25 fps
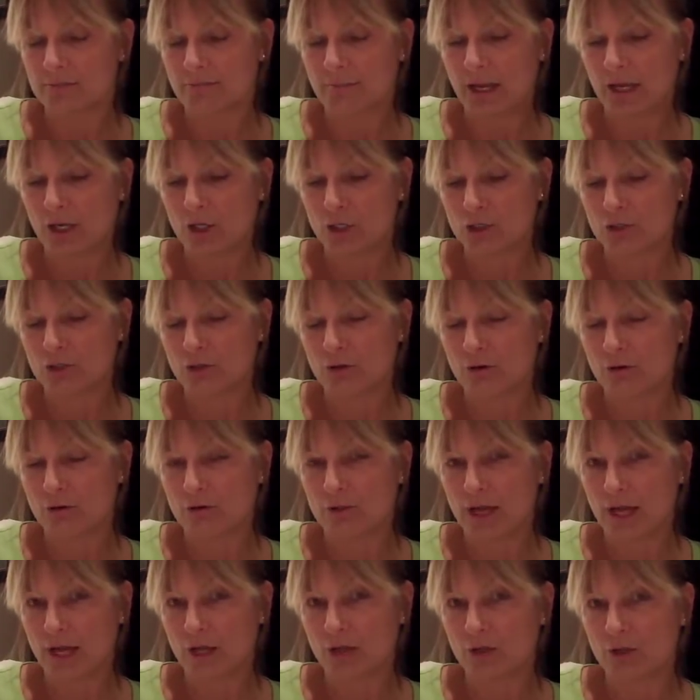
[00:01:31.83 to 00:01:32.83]
make sure
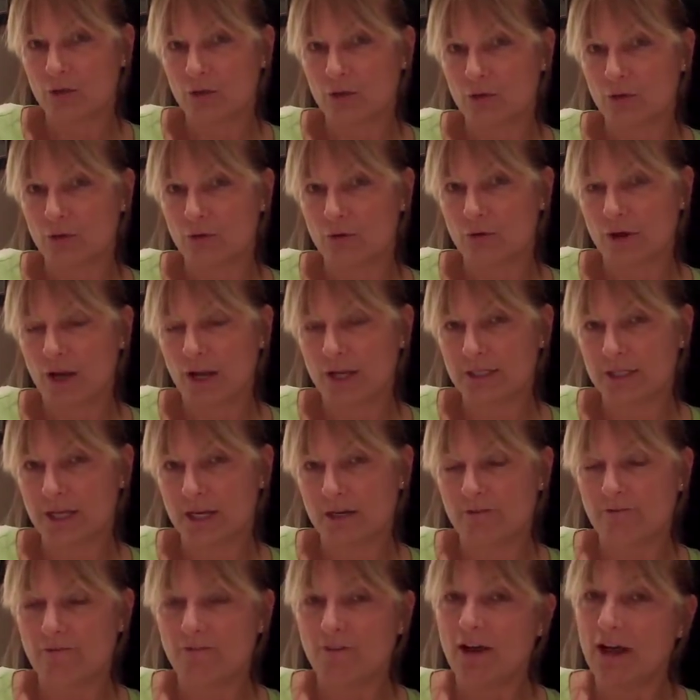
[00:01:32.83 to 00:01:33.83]
that you
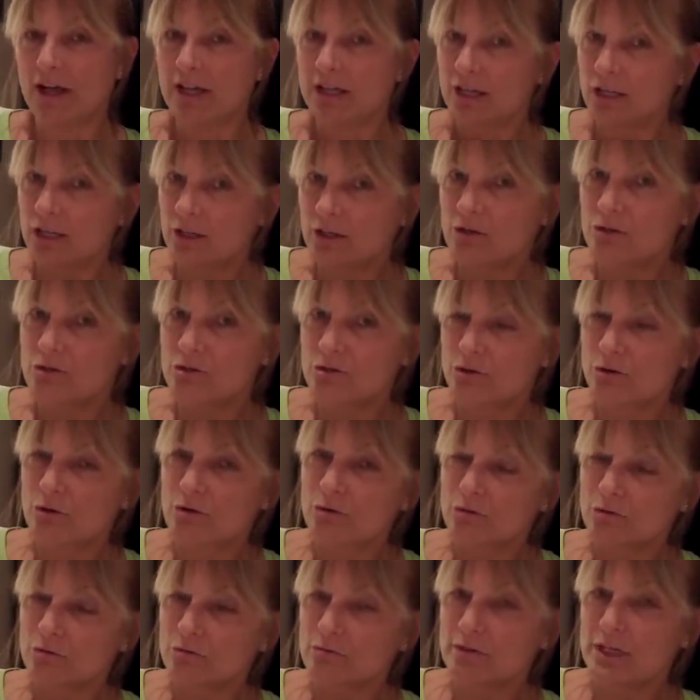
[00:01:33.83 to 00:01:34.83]
identify
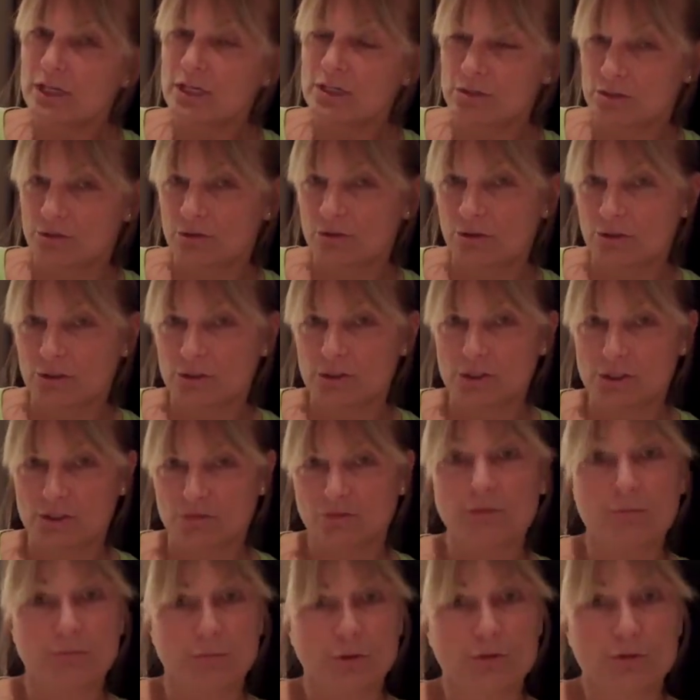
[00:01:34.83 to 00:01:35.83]
internal resources
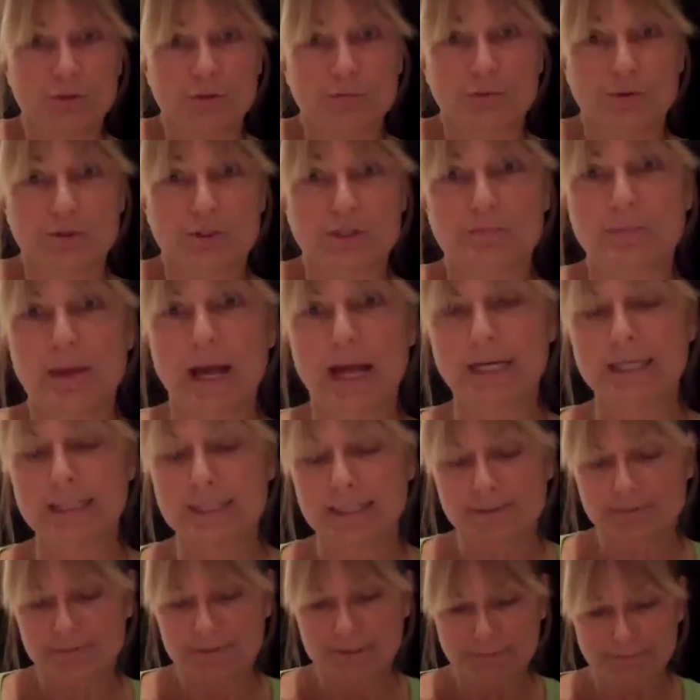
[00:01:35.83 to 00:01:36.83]
from those
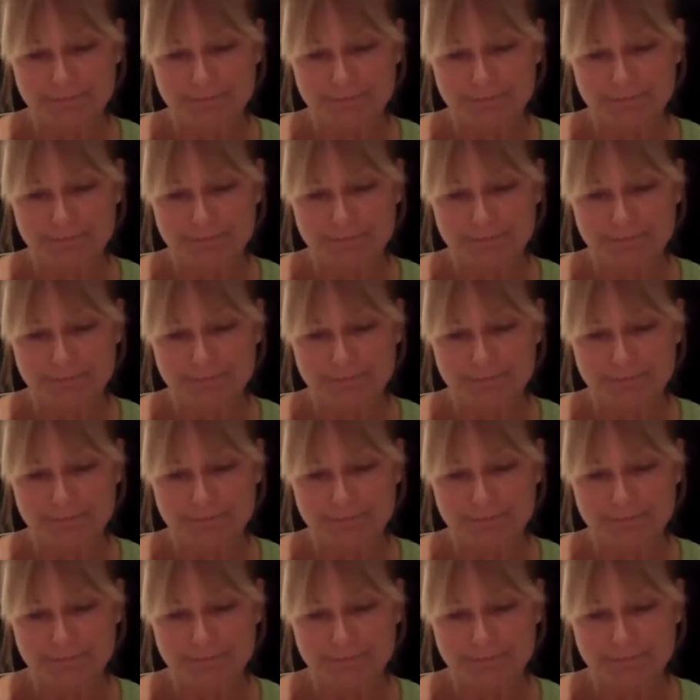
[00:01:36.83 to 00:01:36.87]
perspectives.